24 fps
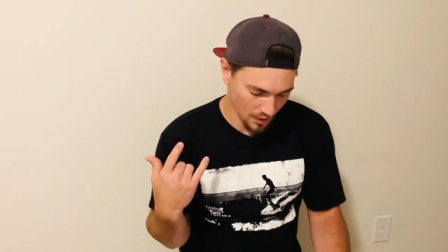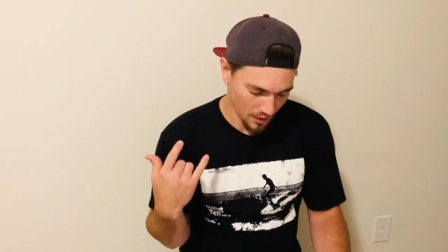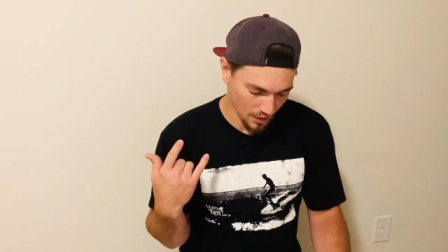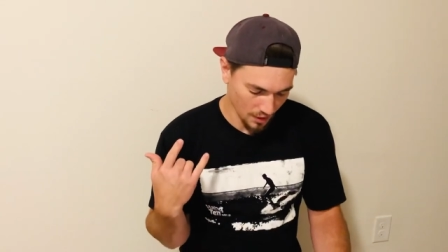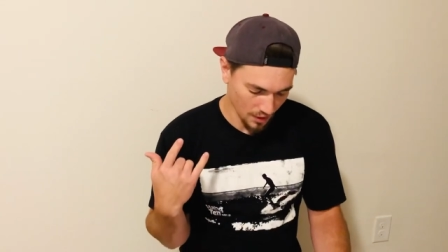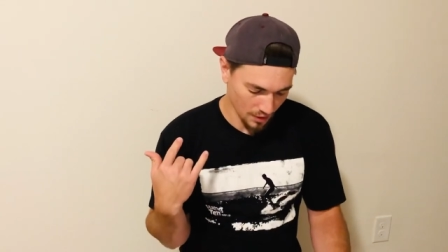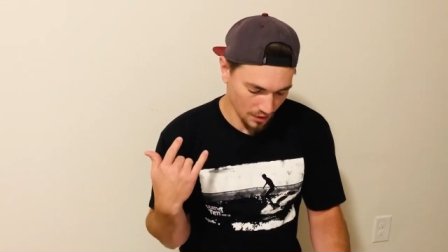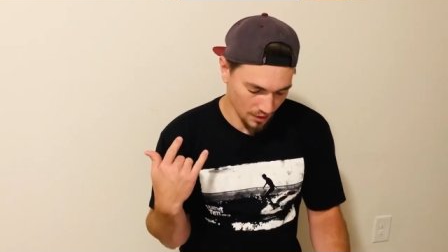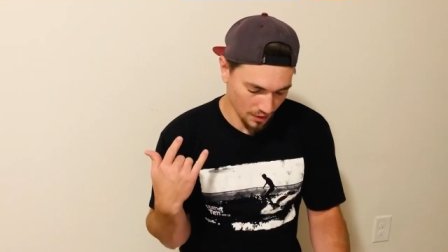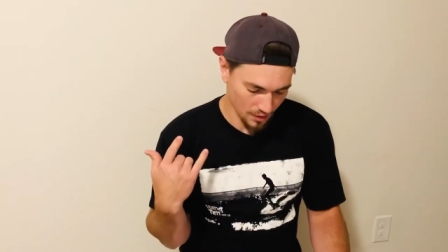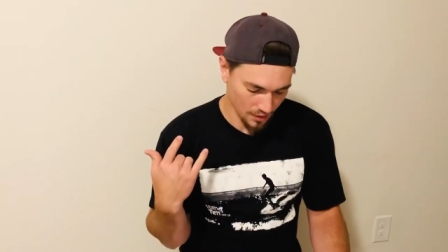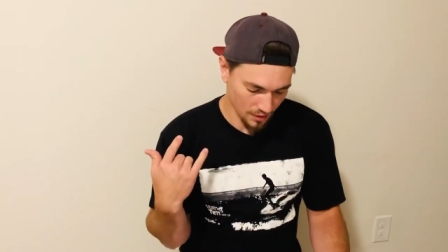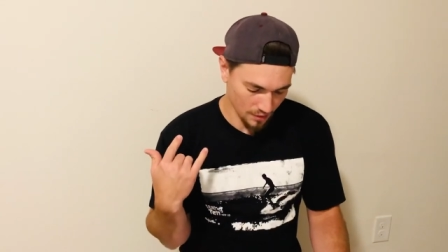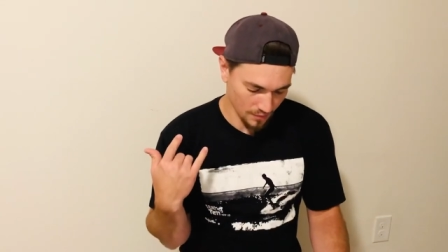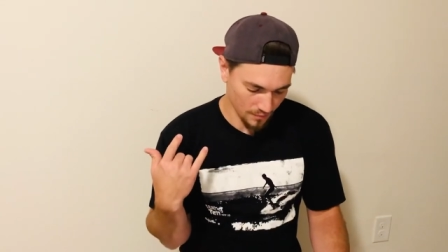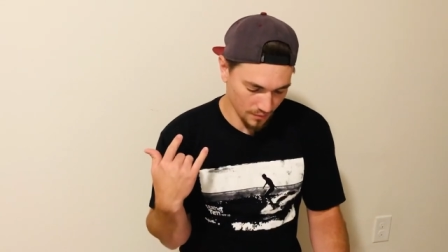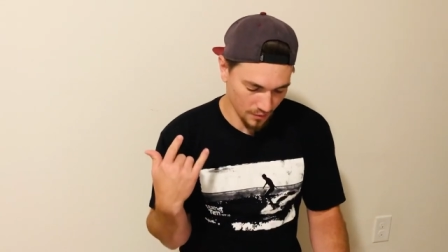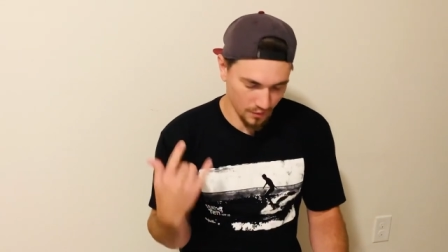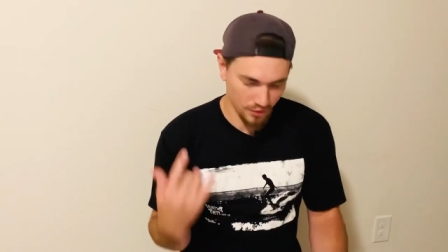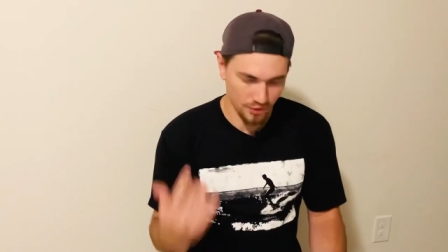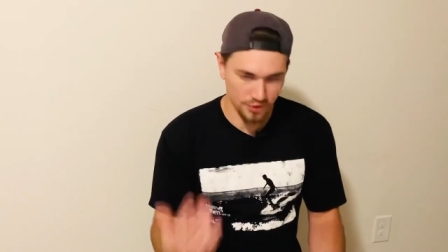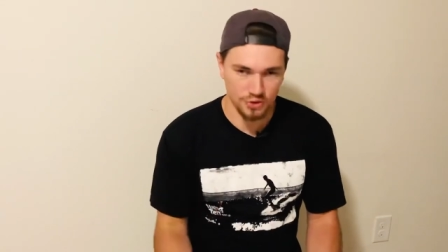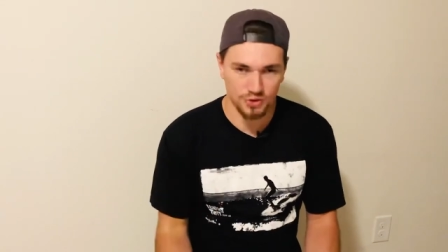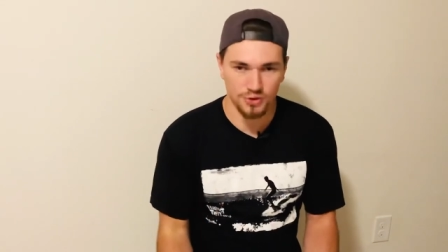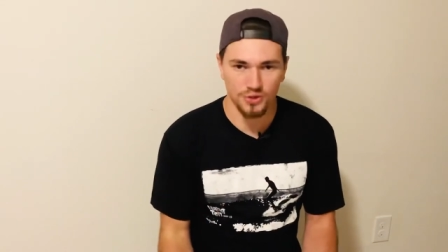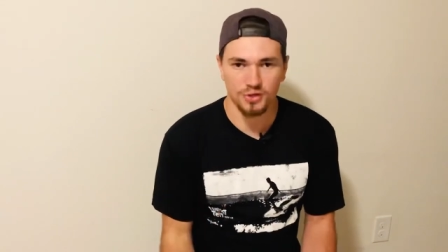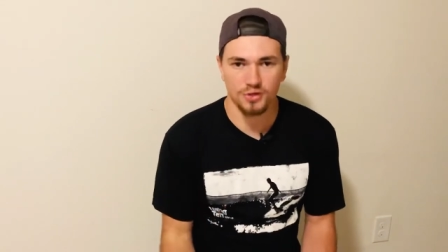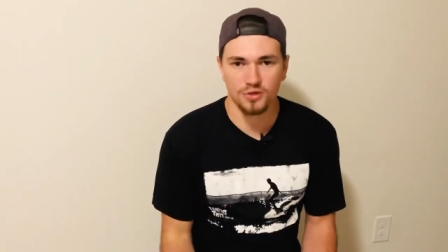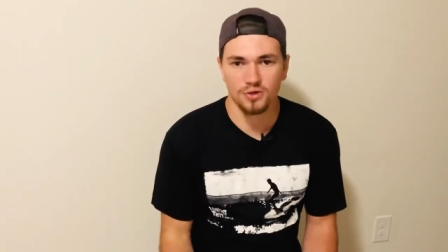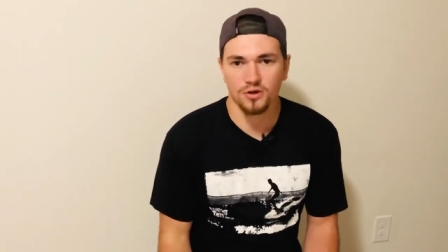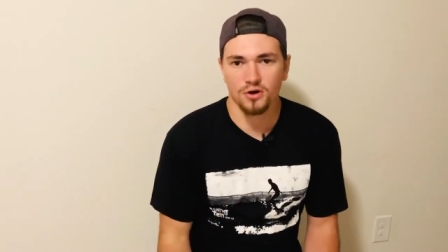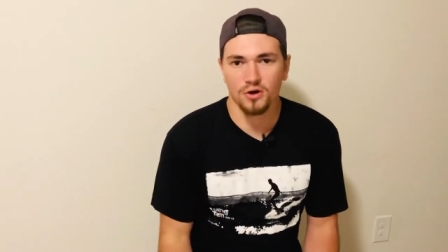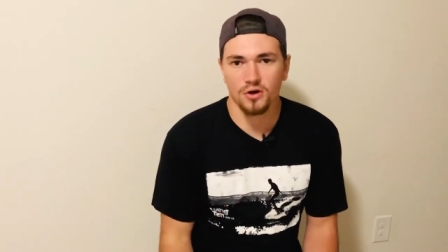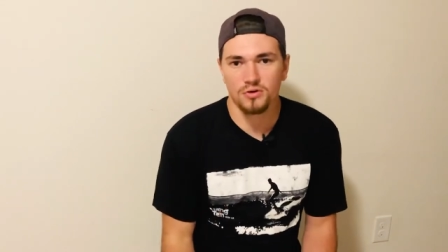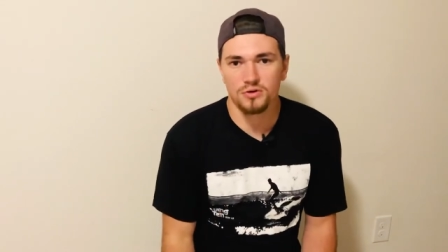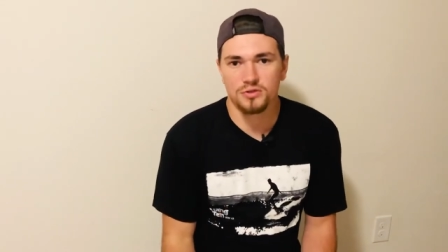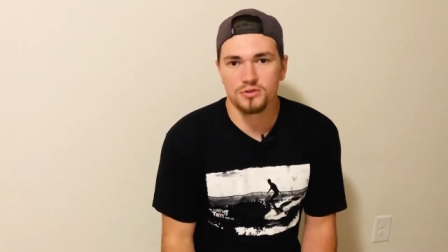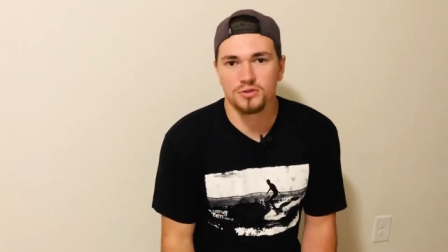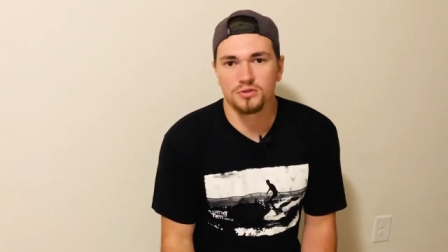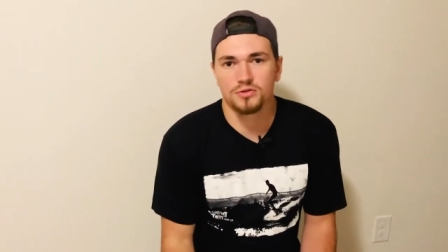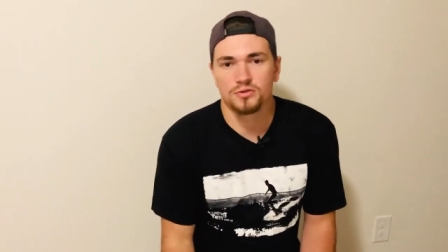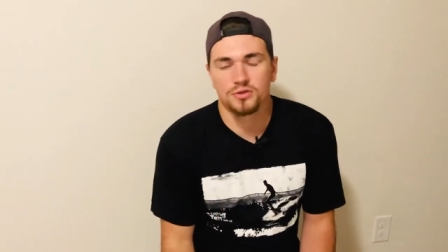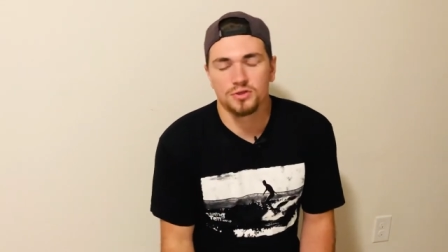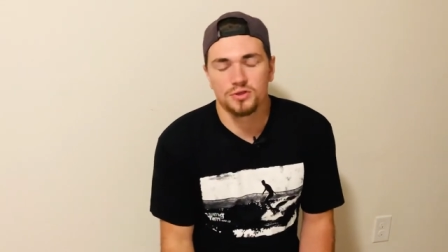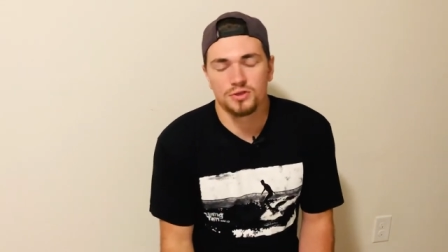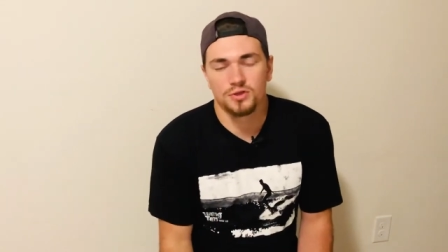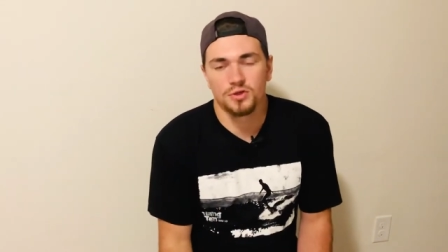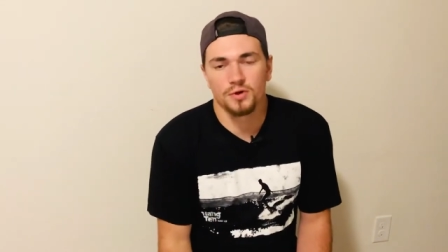um, our instructor also
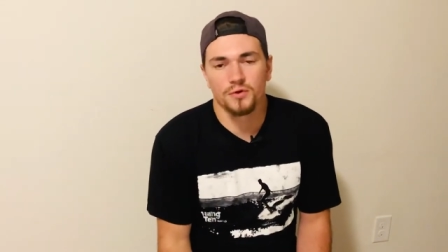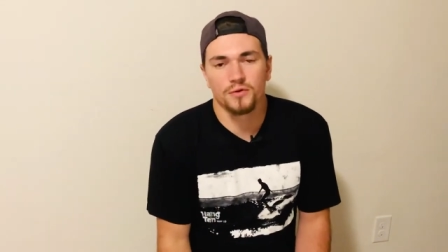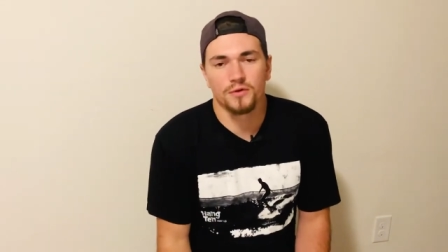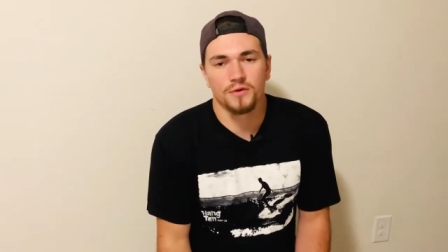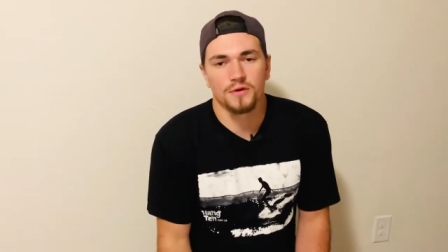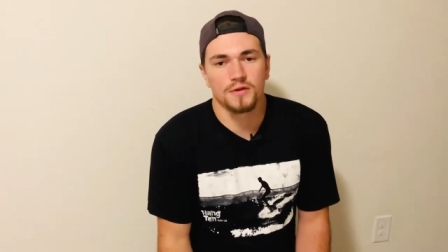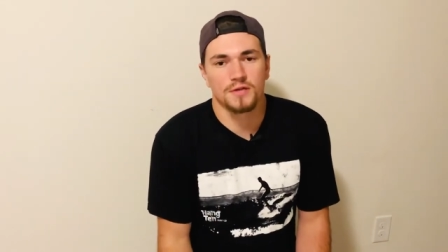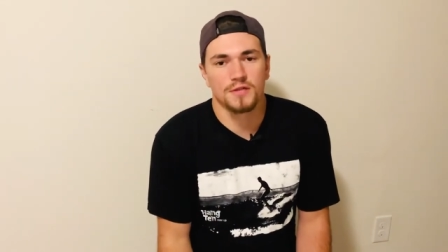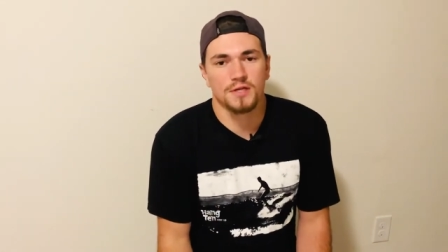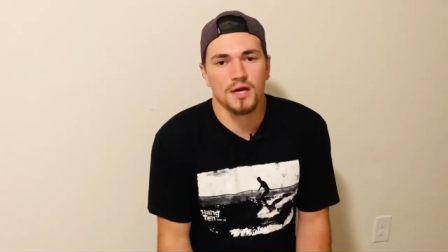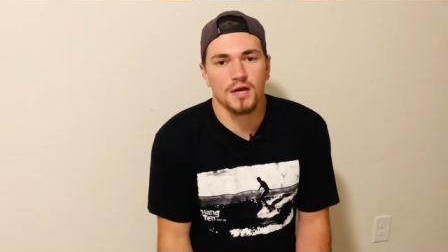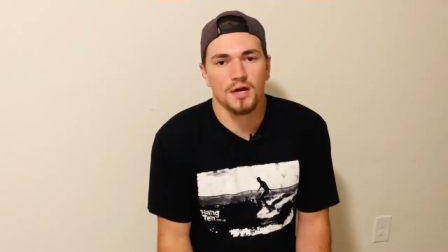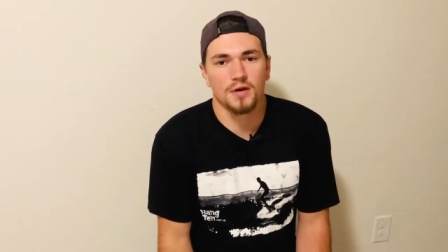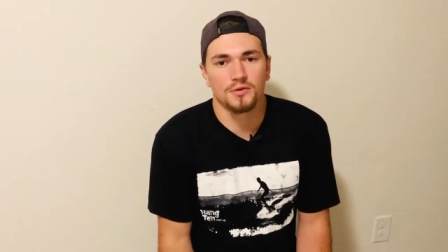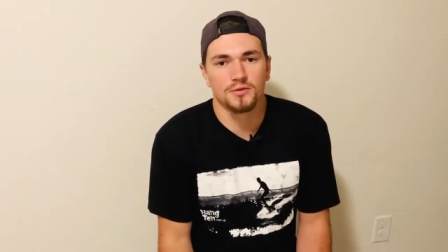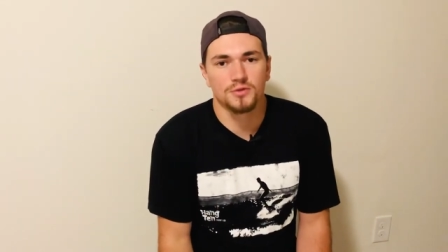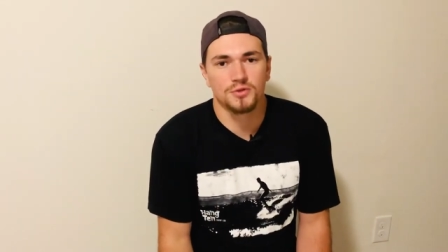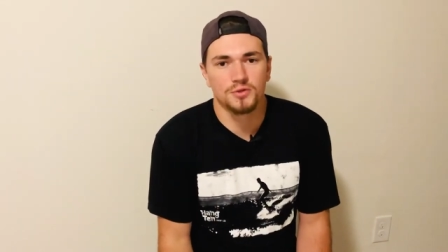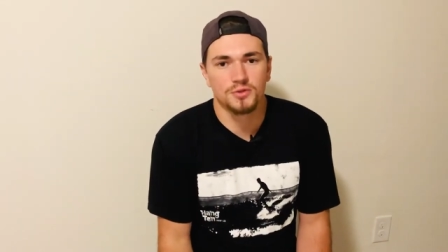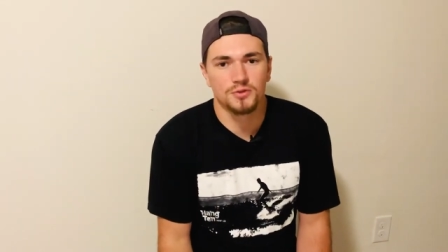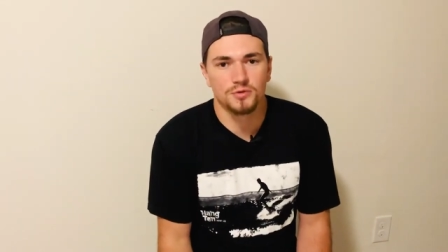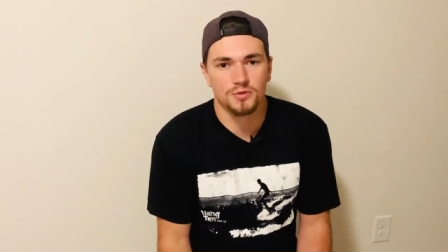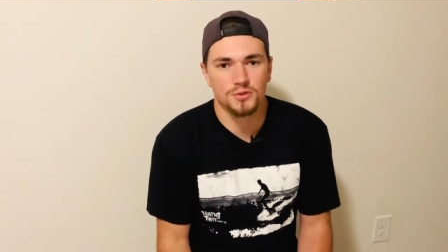showed us how to